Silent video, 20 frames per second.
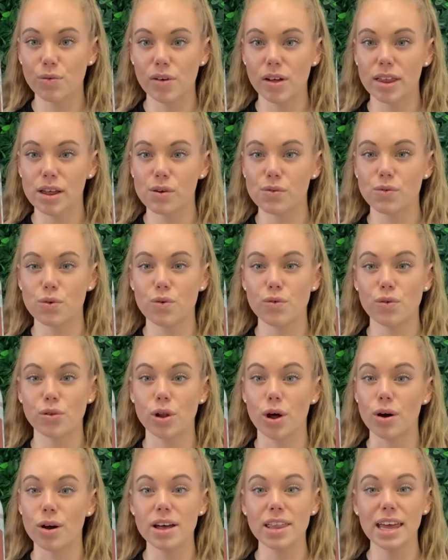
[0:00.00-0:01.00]
feeling full for
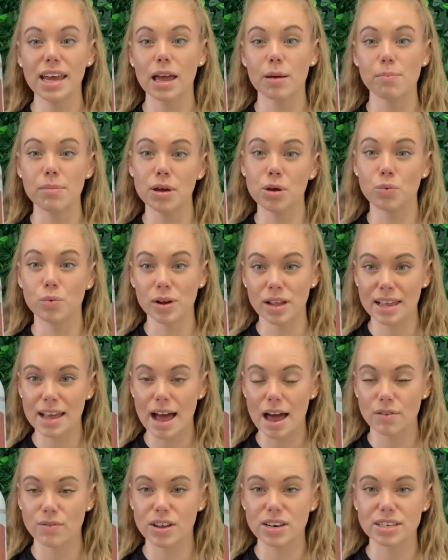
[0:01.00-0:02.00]
longer, that can be a really
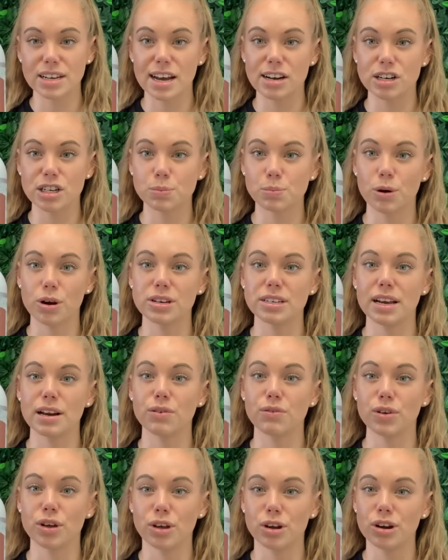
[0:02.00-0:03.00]
advantageous protein
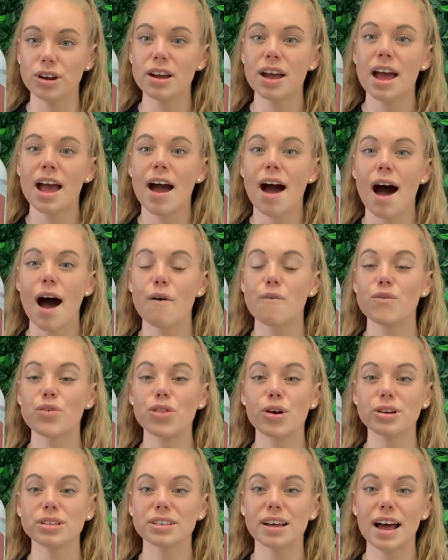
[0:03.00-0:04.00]
for you. For
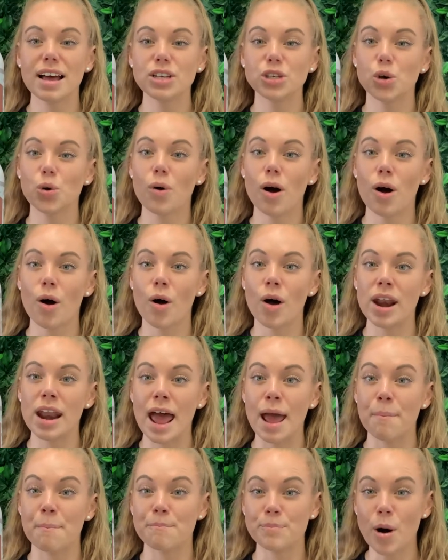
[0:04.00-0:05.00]
those guys who are on
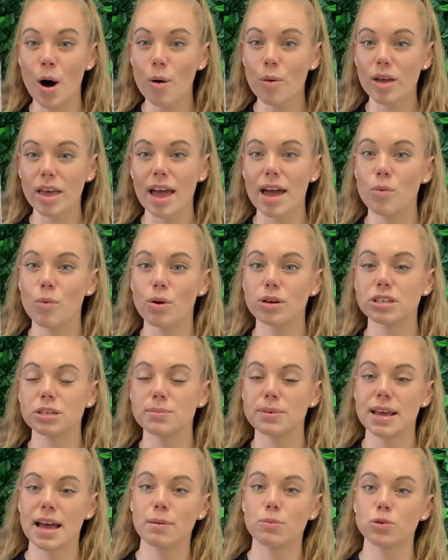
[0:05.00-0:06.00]
a bulk and want
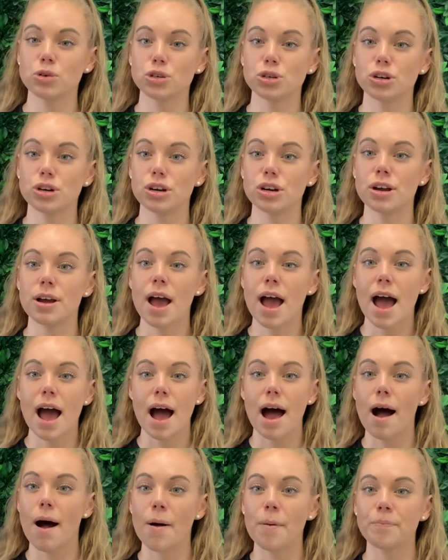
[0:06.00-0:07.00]
to be able to
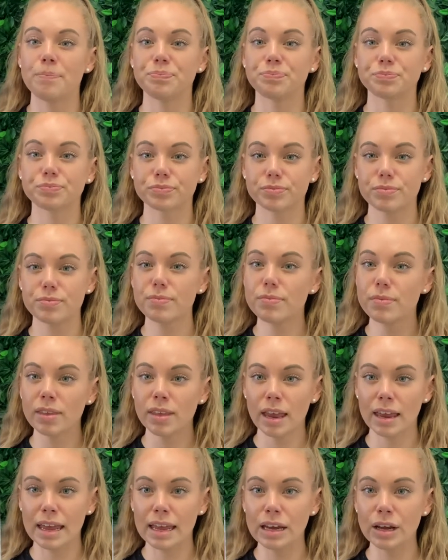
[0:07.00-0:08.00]

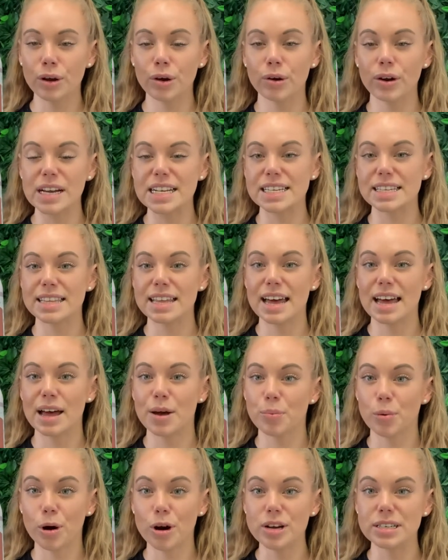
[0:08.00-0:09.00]
increase
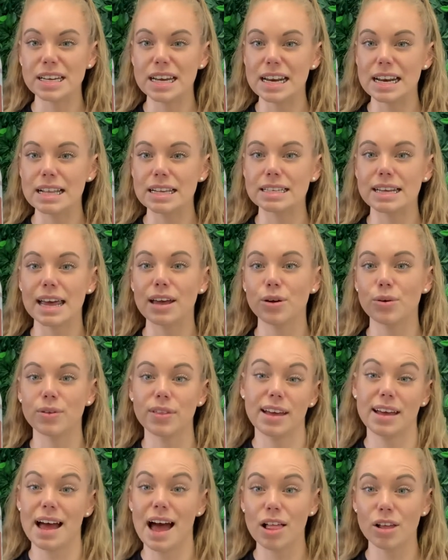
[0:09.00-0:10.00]
their protein intake or
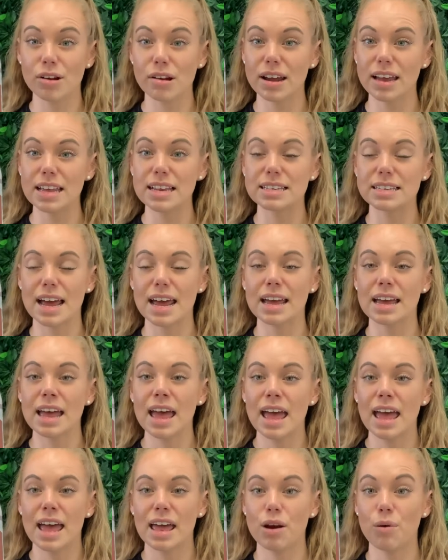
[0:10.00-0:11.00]
their caloric intake
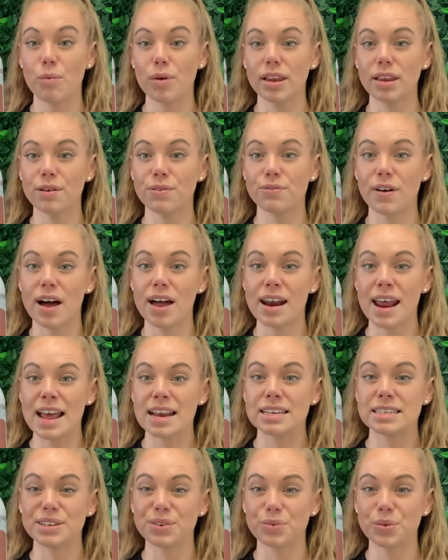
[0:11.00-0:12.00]
in a really fun
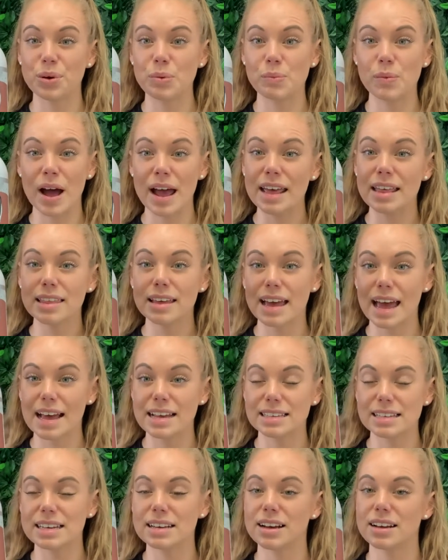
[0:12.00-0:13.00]
and different way, the
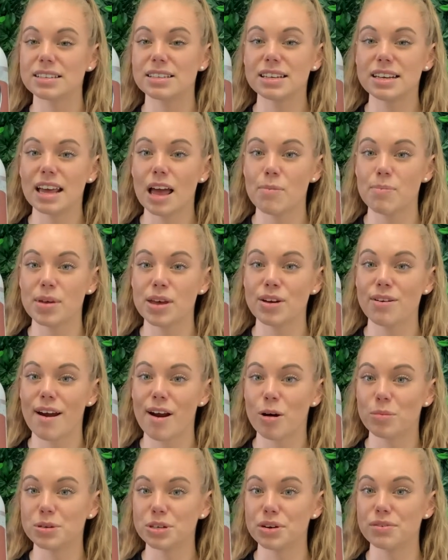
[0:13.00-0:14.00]
casein custard can be a
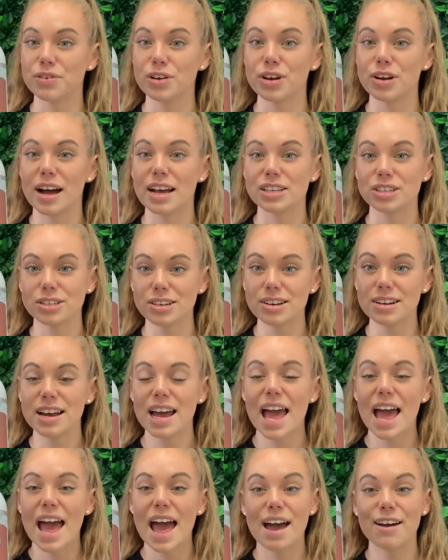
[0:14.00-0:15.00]
great option for you guys too.
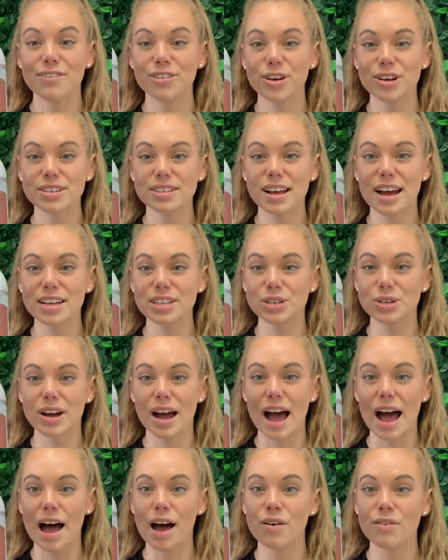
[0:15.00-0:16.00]
And for those guys who
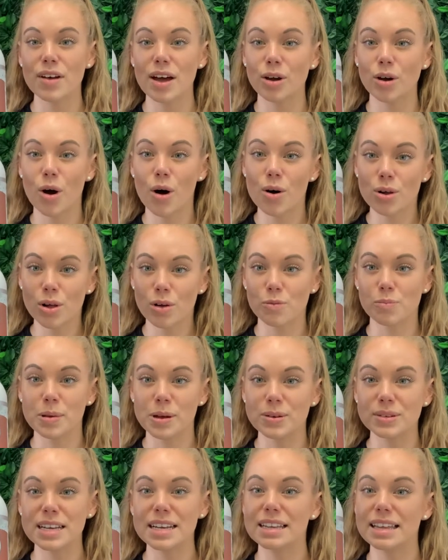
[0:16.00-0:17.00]
have a goal of
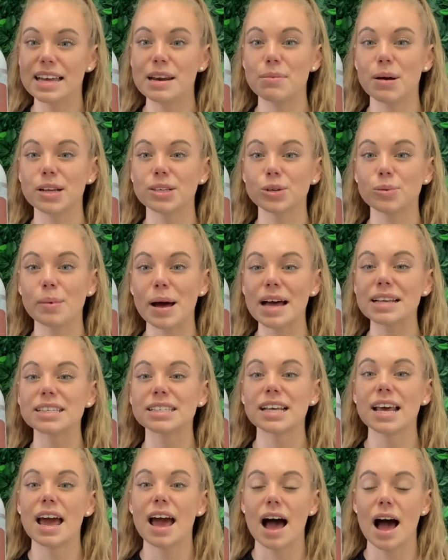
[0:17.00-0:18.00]
building lean muscle mass,
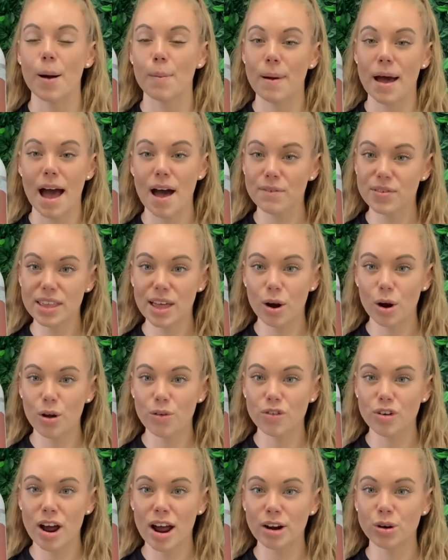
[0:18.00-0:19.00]
having that
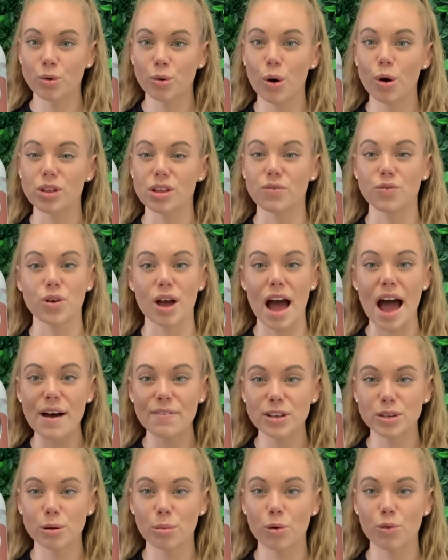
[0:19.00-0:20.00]
overnight growth, if you
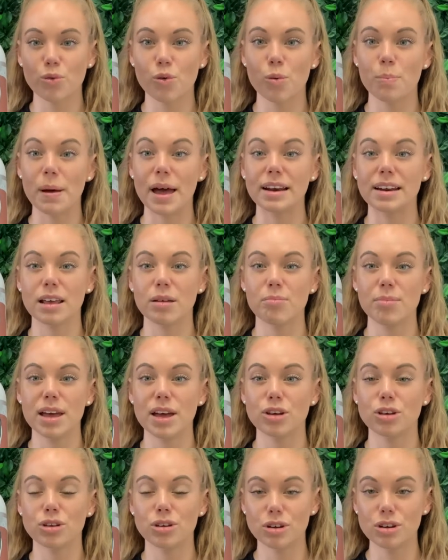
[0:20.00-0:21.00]
have this on before bed, can
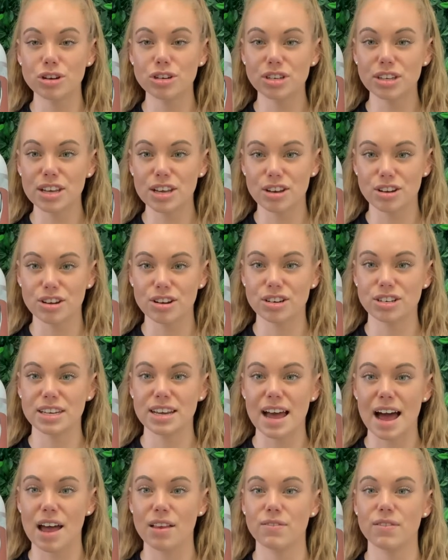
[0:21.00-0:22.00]
be a hugely,
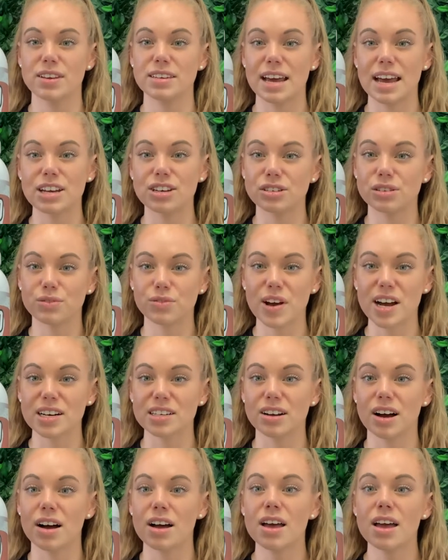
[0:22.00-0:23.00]
hugely advantageous
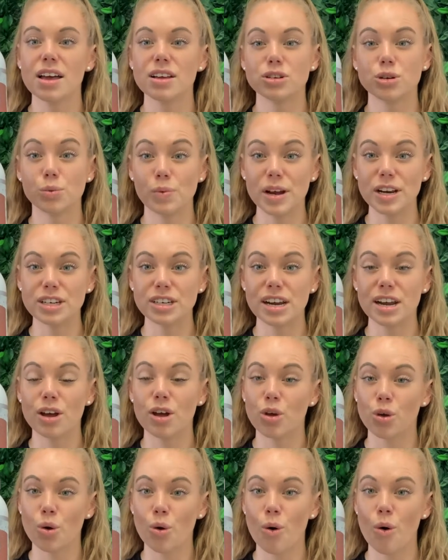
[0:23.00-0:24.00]
factor to
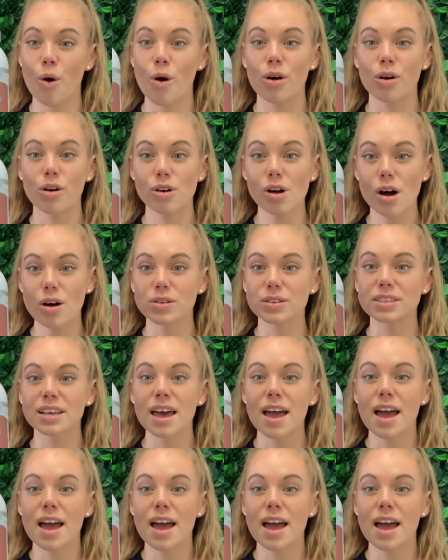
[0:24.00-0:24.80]
reaching your goals.